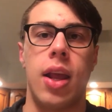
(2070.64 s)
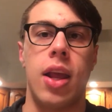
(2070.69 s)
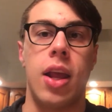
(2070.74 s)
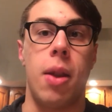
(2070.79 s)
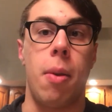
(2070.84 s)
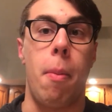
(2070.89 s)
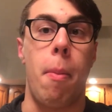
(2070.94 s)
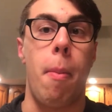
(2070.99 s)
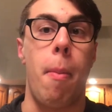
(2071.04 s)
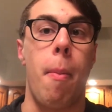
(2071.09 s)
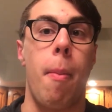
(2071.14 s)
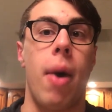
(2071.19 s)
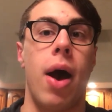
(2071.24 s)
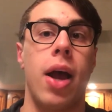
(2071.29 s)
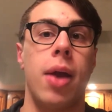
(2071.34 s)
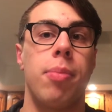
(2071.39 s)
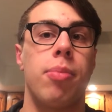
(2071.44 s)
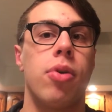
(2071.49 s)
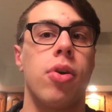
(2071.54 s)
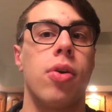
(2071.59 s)
in
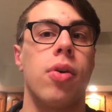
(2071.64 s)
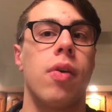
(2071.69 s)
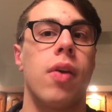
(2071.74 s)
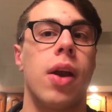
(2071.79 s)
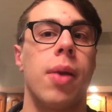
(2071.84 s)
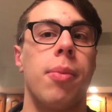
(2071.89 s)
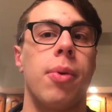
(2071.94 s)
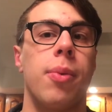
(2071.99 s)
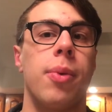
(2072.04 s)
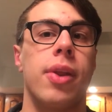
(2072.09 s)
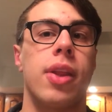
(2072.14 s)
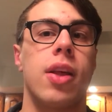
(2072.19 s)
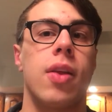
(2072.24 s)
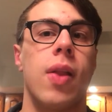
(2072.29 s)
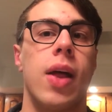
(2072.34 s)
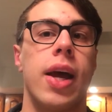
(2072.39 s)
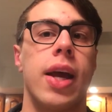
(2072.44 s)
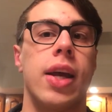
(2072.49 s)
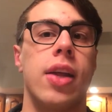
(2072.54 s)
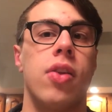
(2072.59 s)
my programming with
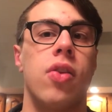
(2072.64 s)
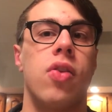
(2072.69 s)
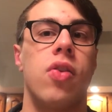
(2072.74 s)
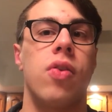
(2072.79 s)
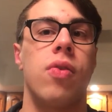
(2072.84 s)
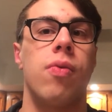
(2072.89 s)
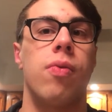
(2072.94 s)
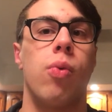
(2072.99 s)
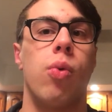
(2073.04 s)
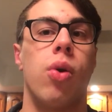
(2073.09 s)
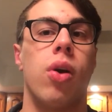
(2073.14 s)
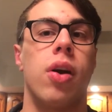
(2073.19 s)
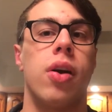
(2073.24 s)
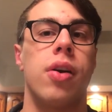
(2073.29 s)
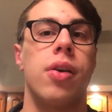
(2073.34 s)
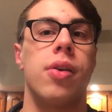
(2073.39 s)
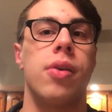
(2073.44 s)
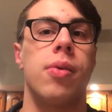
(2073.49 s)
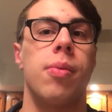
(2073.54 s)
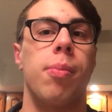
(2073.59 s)
clients
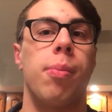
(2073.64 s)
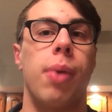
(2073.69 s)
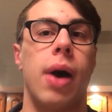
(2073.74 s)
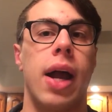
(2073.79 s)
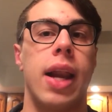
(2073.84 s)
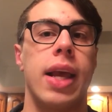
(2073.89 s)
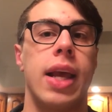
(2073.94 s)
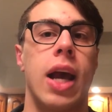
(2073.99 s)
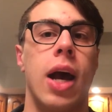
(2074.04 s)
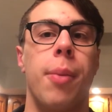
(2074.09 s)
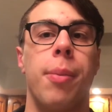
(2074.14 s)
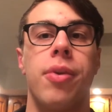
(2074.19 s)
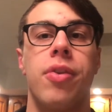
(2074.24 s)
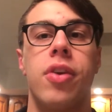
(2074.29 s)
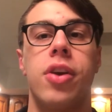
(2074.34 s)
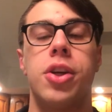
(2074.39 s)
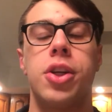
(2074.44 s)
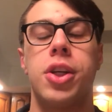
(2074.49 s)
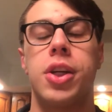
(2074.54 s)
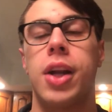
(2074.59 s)
for body
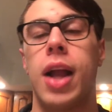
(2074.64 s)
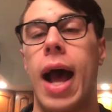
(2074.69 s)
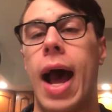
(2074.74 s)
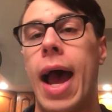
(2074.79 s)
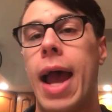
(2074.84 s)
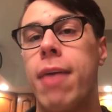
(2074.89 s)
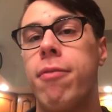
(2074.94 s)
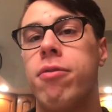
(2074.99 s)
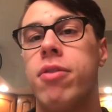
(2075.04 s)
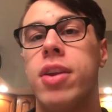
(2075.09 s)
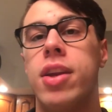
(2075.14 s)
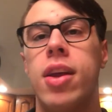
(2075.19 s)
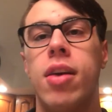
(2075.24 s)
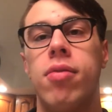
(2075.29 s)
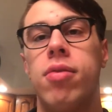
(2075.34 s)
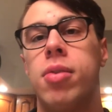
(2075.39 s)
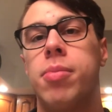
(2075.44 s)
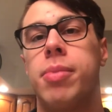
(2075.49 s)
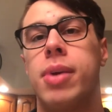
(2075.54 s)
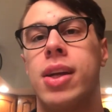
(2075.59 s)
composition, I've
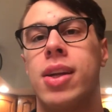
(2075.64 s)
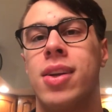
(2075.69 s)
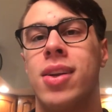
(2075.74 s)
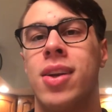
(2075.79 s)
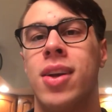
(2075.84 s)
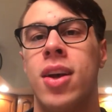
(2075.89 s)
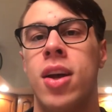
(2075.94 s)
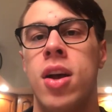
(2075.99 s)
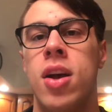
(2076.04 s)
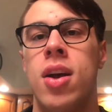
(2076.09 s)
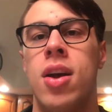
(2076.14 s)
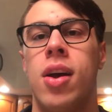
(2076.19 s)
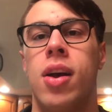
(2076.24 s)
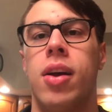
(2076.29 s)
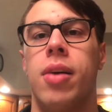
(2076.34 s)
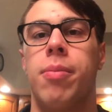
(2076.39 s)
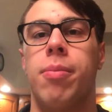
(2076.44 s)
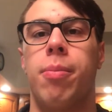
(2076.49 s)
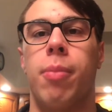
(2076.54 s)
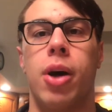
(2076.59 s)
never been
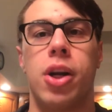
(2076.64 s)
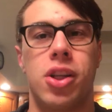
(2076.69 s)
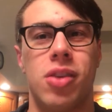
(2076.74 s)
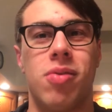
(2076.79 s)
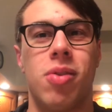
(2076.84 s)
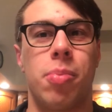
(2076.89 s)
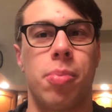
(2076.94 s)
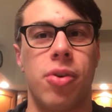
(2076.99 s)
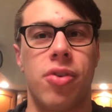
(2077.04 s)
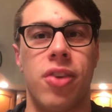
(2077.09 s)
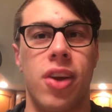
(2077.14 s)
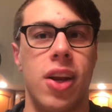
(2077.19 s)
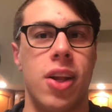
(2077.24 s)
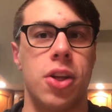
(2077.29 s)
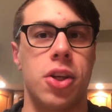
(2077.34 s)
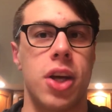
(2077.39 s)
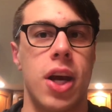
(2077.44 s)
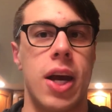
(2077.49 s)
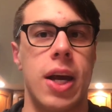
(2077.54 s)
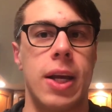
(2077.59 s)
much of a
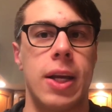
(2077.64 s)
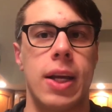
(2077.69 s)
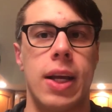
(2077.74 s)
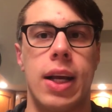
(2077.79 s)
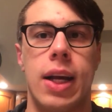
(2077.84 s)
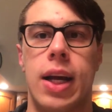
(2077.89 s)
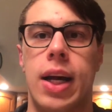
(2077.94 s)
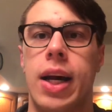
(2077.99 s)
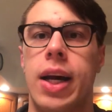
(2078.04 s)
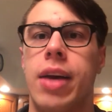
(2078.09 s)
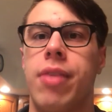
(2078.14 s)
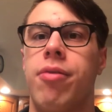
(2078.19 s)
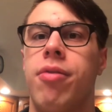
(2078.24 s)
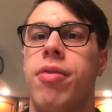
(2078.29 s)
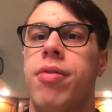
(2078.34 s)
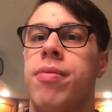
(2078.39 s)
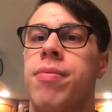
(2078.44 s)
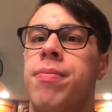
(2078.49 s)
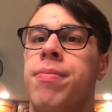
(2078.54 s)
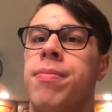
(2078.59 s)
percentage guy. I've
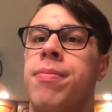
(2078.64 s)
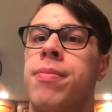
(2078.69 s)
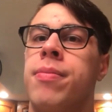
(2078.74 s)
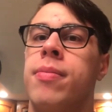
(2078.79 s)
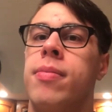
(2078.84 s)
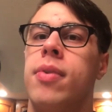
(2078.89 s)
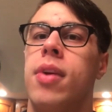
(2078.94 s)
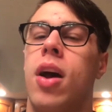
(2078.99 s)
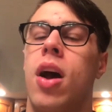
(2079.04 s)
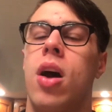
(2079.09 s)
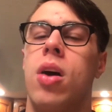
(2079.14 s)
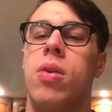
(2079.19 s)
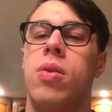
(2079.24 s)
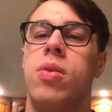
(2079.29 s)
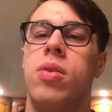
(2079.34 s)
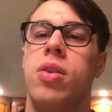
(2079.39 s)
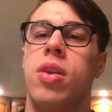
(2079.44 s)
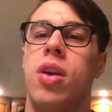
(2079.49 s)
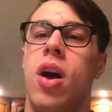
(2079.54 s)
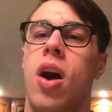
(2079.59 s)

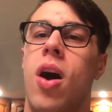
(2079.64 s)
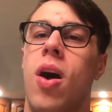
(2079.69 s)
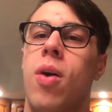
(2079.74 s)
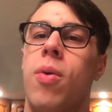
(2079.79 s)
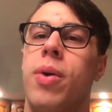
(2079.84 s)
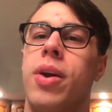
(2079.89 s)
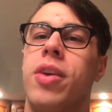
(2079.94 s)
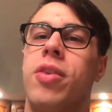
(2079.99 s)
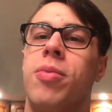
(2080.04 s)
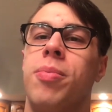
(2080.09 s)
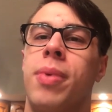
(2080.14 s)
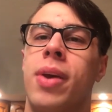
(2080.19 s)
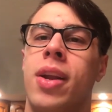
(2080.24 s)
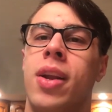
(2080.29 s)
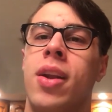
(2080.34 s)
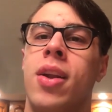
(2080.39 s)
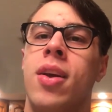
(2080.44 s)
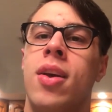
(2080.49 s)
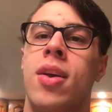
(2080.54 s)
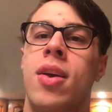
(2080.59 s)
always
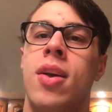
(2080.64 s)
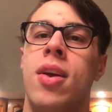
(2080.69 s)
been